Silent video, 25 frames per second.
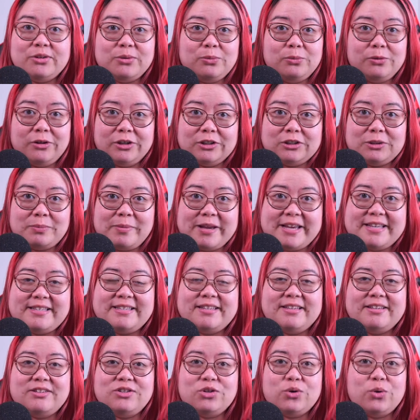the
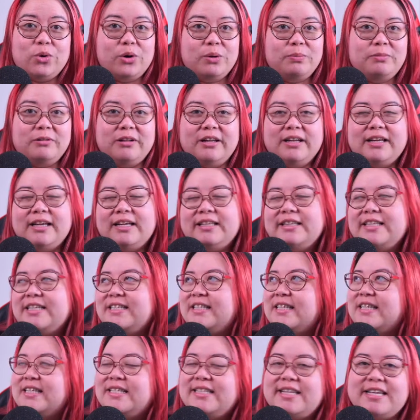Workspaces core plugin,
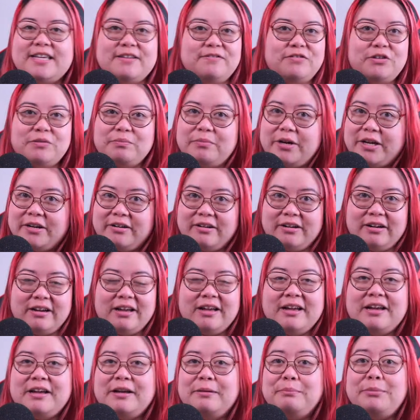this is even better
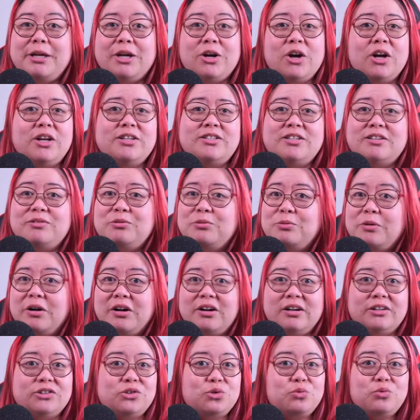because it
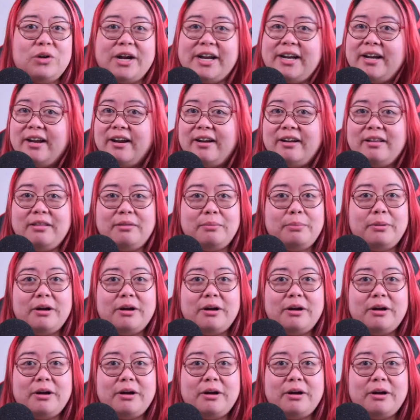works right out of the